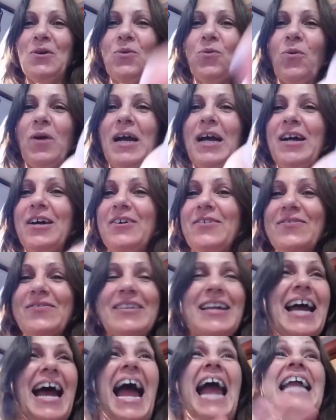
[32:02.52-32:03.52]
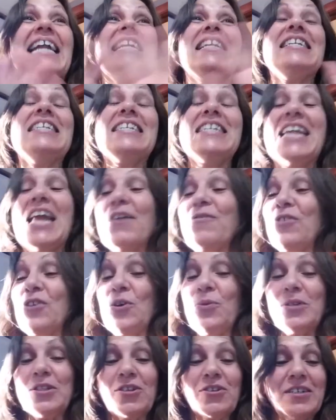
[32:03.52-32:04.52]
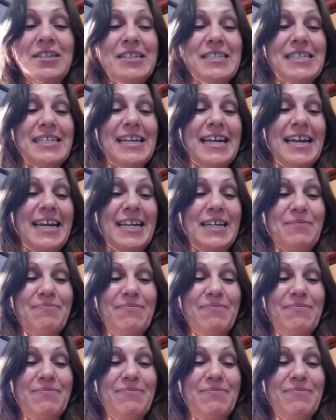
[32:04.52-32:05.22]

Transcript: Wow, I never know what they're going to say,